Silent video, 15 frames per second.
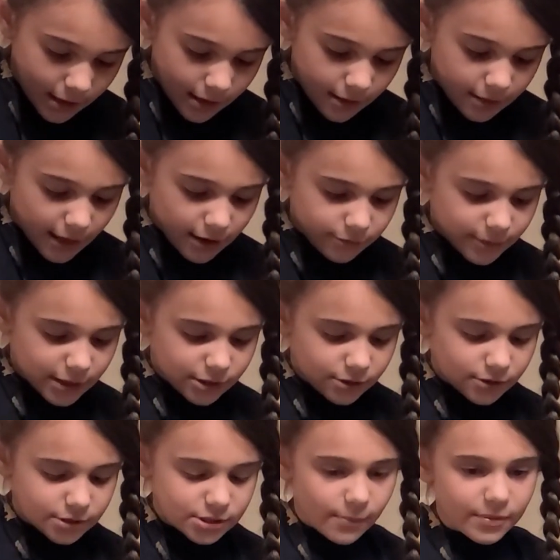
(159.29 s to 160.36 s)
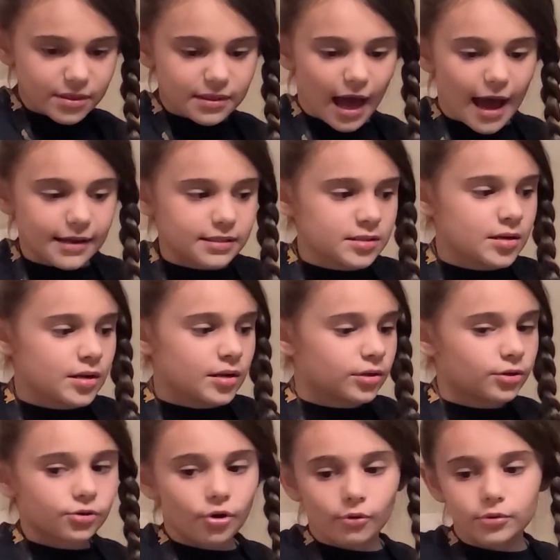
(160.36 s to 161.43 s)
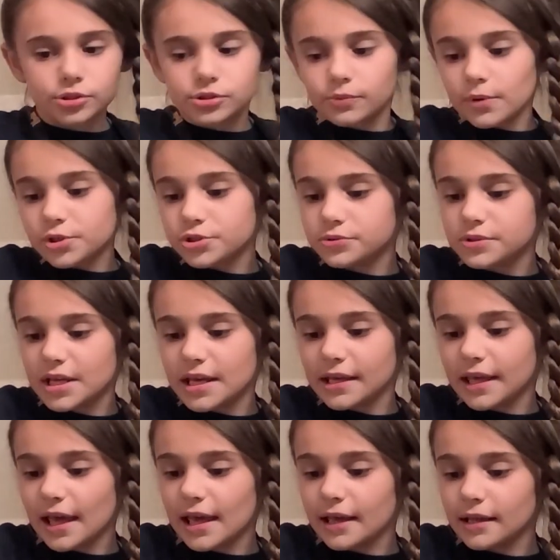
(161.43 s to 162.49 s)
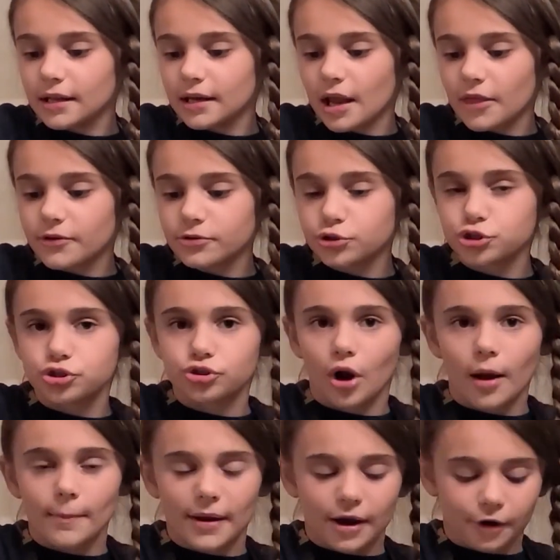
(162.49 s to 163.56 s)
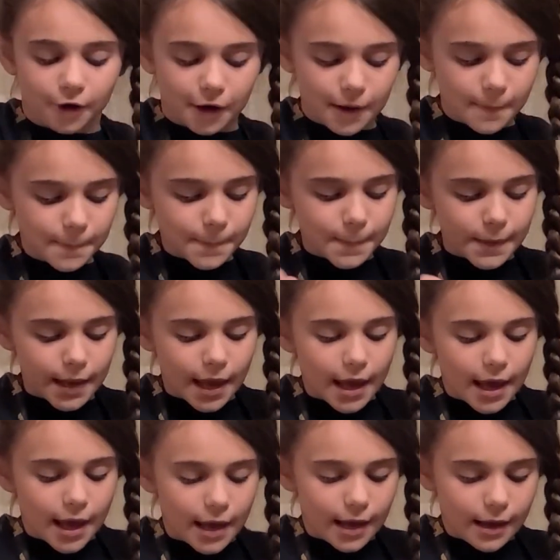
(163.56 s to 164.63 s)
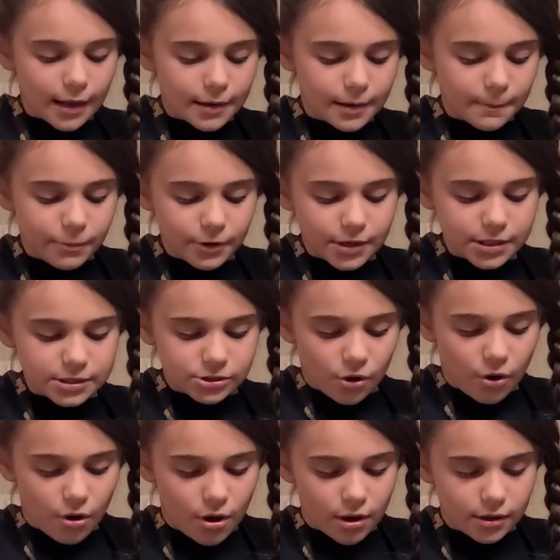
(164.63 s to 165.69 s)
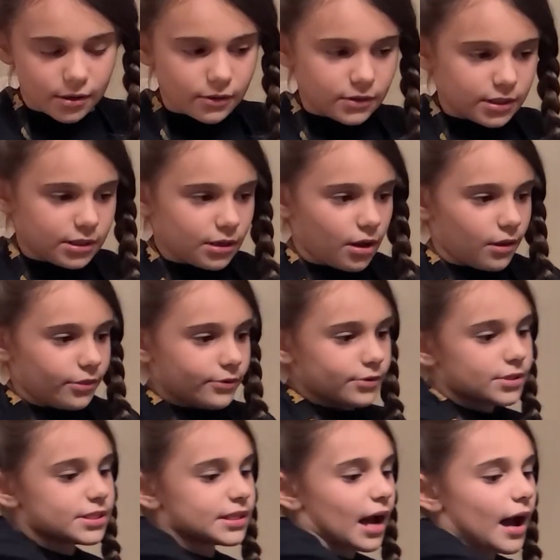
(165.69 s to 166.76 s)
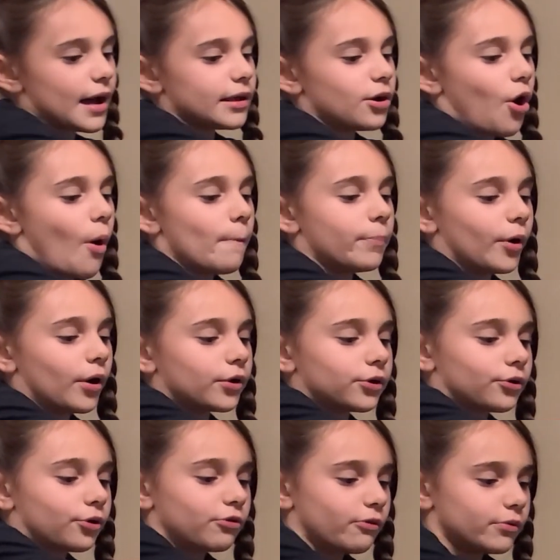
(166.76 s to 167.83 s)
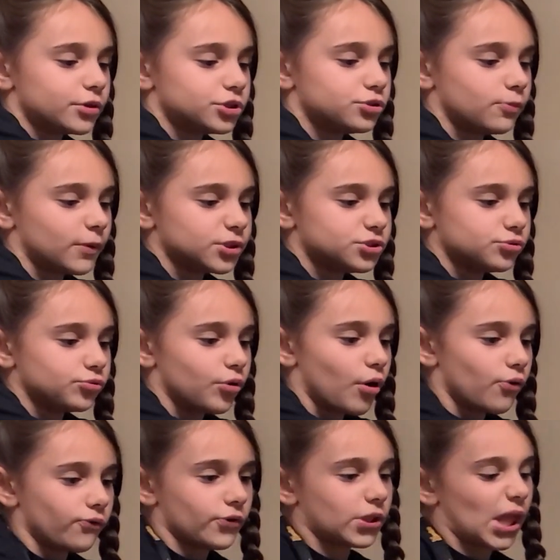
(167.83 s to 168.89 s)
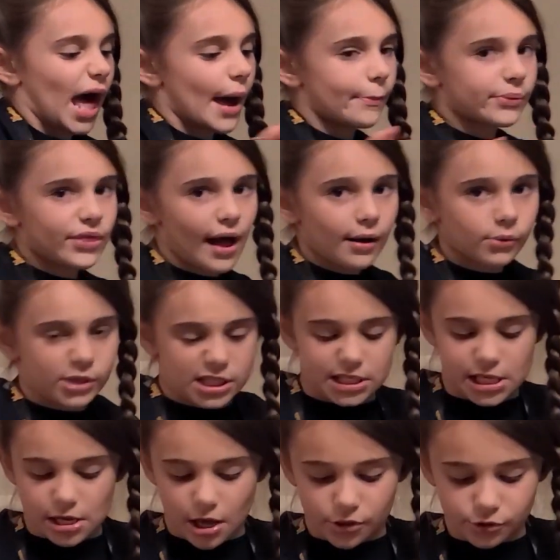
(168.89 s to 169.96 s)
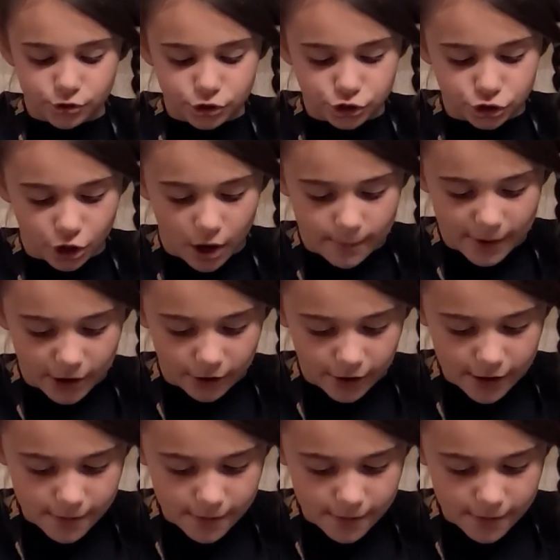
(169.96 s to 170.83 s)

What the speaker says: Then when you're done with that, you're going to want to take another strawberry and put it on the other side, but you're going to want to overlap that with the other strawberry.